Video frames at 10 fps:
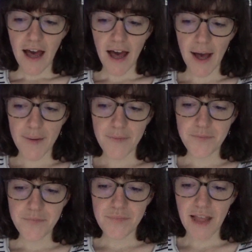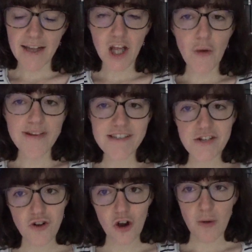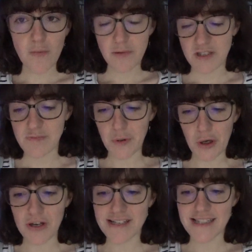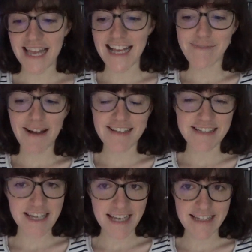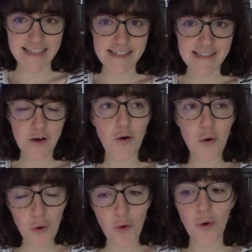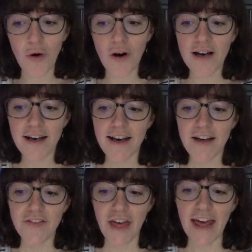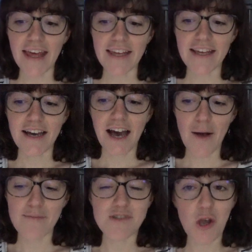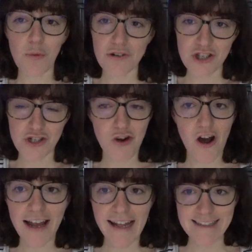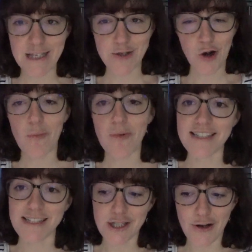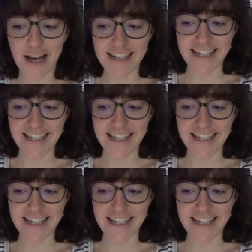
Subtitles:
and go into Trollope's books expecting Dickens, or they don't want to try Anthony Trollope because they don't like